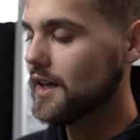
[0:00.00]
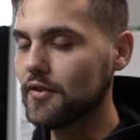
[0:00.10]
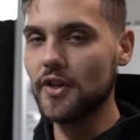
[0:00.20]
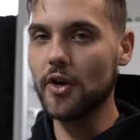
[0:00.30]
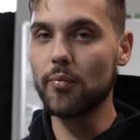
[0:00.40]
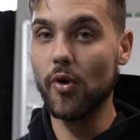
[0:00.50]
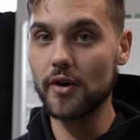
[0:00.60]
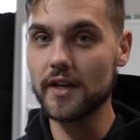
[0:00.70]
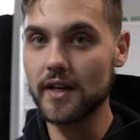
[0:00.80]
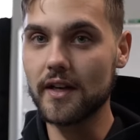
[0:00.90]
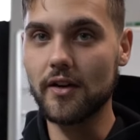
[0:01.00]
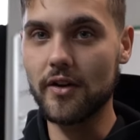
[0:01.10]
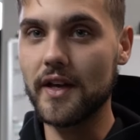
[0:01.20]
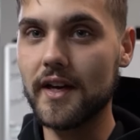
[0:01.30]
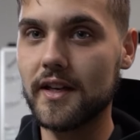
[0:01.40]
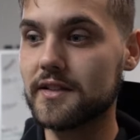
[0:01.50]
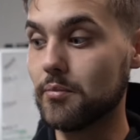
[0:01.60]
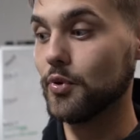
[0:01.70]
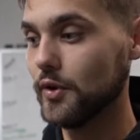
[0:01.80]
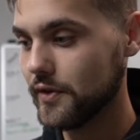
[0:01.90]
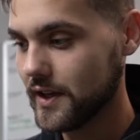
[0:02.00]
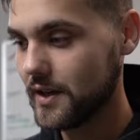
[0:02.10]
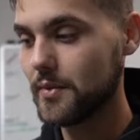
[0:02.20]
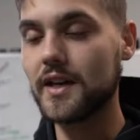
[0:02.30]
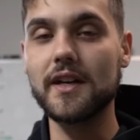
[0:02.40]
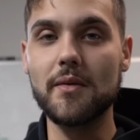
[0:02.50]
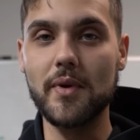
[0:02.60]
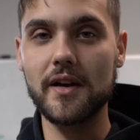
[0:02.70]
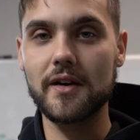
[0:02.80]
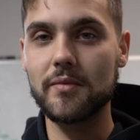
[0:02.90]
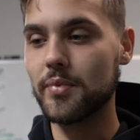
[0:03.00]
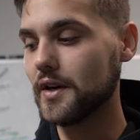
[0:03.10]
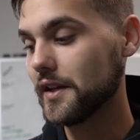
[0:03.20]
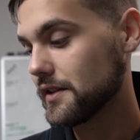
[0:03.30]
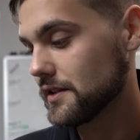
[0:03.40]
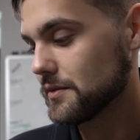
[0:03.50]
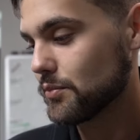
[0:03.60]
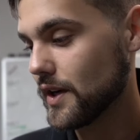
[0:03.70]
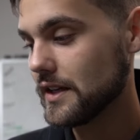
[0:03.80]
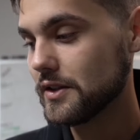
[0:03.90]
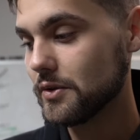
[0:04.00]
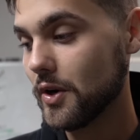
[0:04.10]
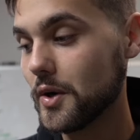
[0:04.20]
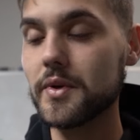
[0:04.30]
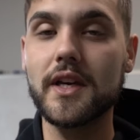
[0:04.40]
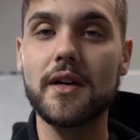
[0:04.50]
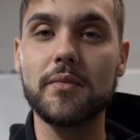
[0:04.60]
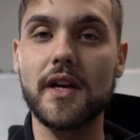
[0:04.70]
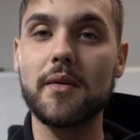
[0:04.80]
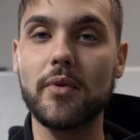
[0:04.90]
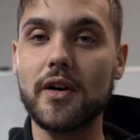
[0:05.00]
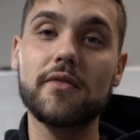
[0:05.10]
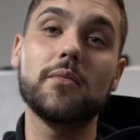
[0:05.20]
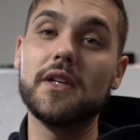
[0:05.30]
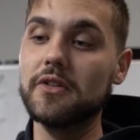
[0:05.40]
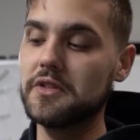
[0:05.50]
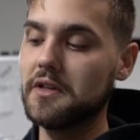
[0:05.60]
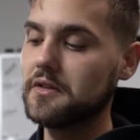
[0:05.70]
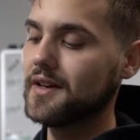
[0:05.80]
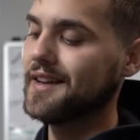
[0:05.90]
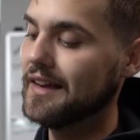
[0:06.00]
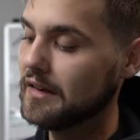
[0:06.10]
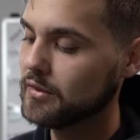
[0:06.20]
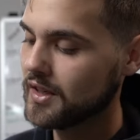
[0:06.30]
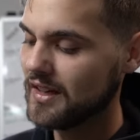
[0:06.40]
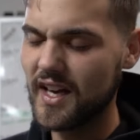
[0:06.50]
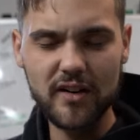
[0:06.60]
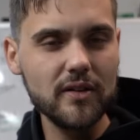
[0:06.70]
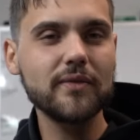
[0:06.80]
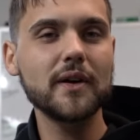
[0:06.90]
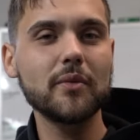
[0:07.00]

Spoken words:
Even though porting it and all that is improving it, making it better, but this is brand new OEM that I bought from Heel Toe, and I don't know if I